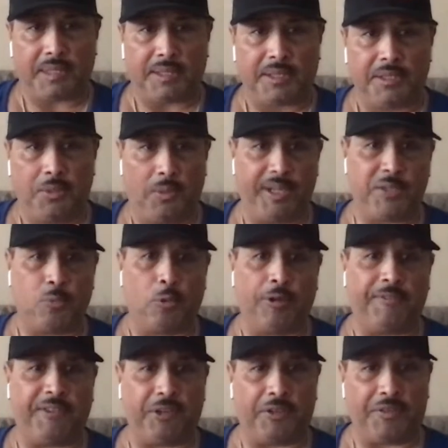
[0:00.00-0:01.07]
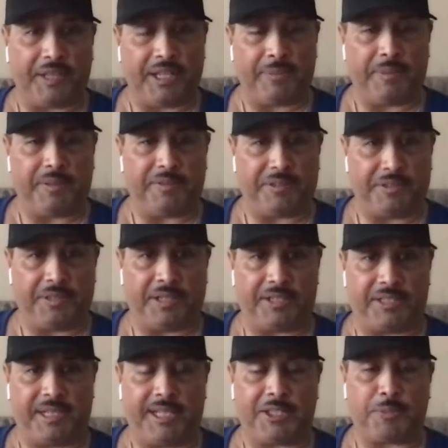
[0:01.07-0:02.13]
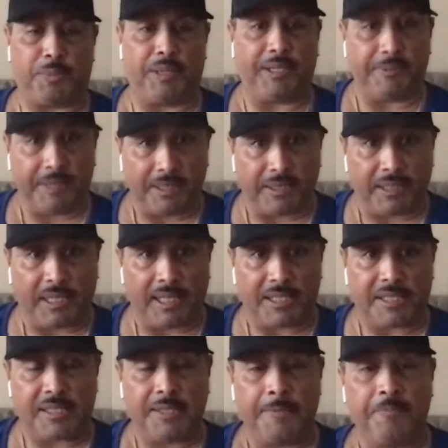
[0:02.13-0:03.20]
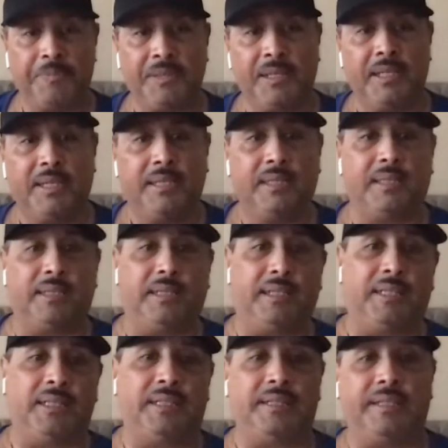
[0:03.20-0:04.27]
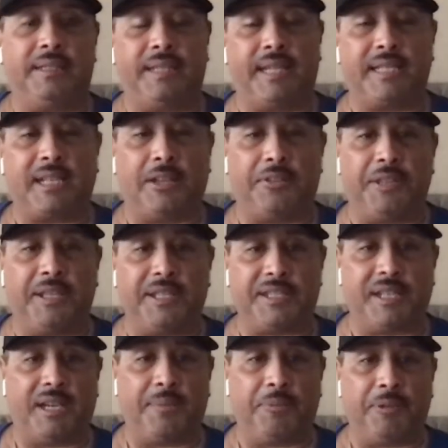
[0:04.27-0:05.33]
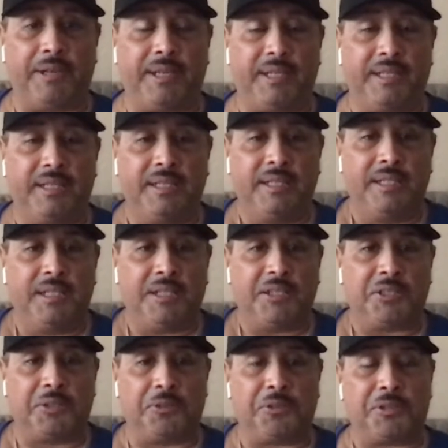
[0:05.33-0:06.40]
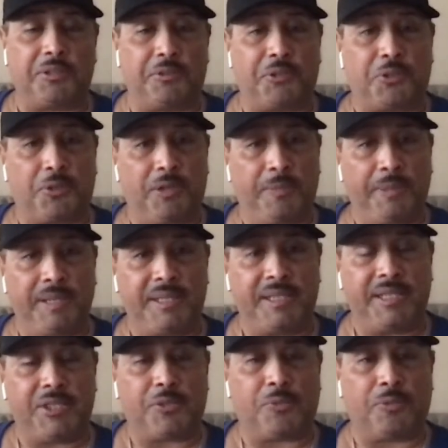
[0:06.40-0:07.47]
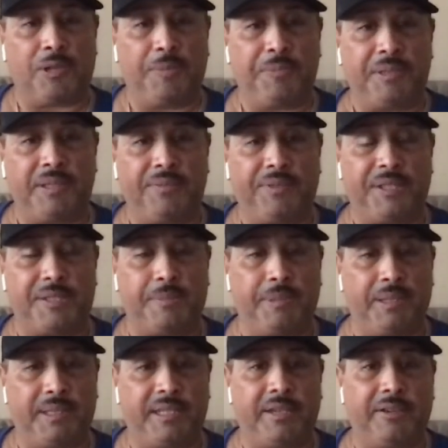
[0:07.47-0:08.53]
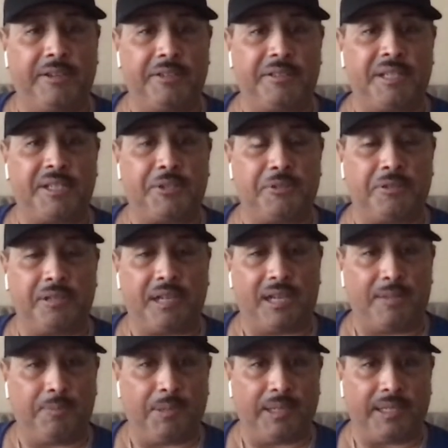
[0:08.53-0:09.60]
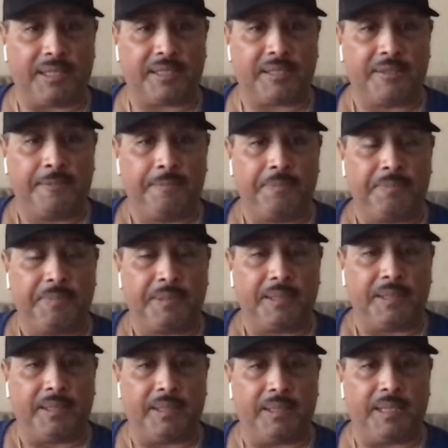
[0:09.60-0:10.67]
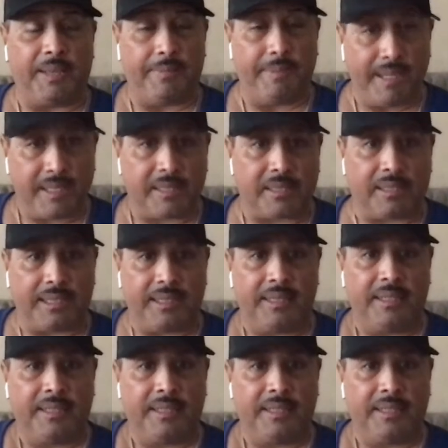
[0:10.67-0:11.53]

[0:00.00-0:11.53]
to wage warfare on the enemy of the United States, but nonetheless, that's how things operate. So Trump has disrupted this military-industrial complex immensely.